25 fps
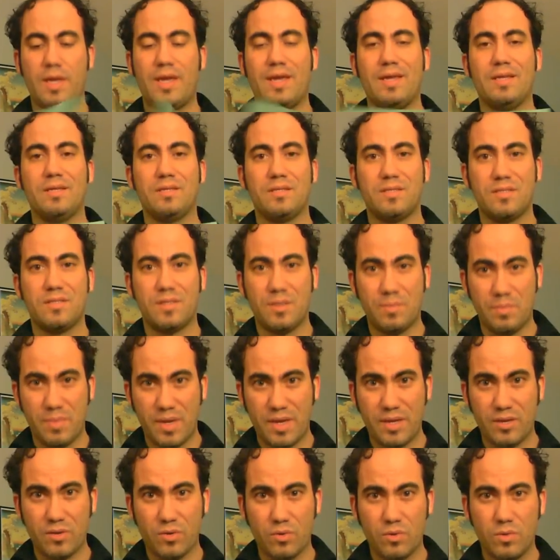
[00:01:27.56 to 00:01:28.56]
and
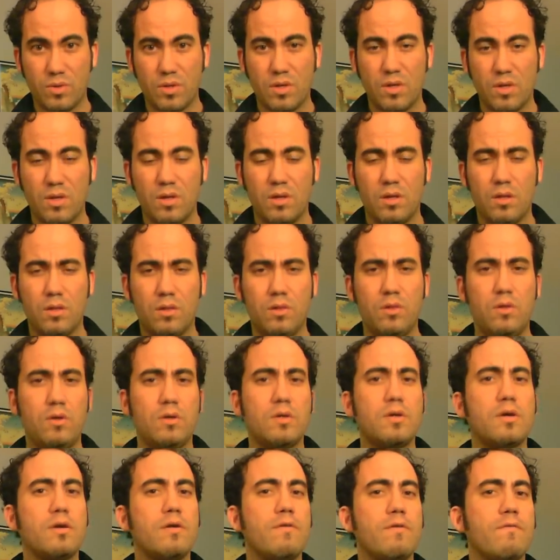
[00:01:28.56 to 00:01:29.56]
tomato
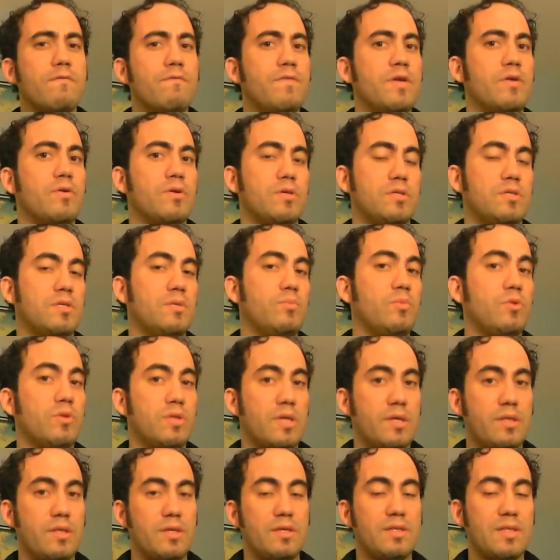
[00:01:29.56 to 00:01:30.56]
look very similar,
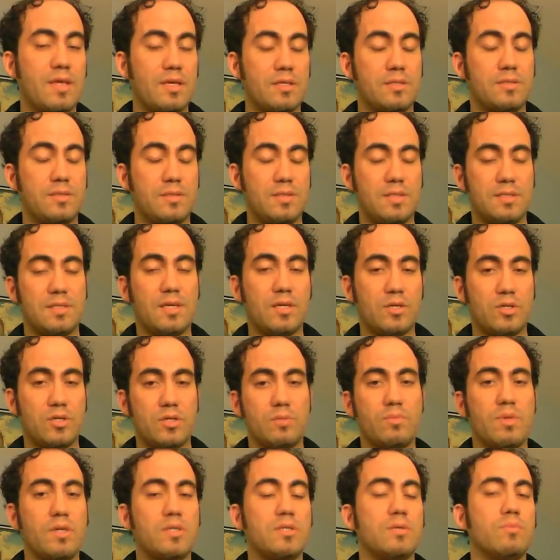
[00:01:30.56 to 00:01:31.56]
and I think this
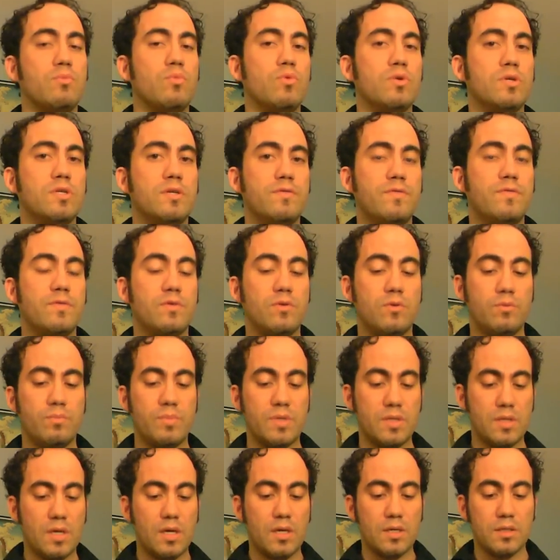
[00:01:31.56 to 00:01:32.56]
actually makes it more difficult
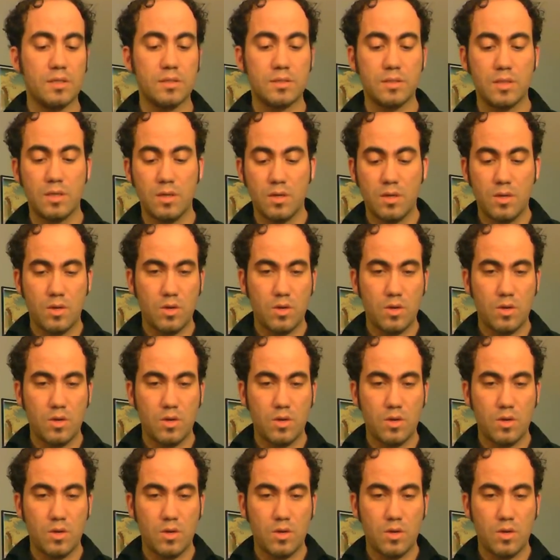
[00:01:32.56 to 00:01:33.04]
because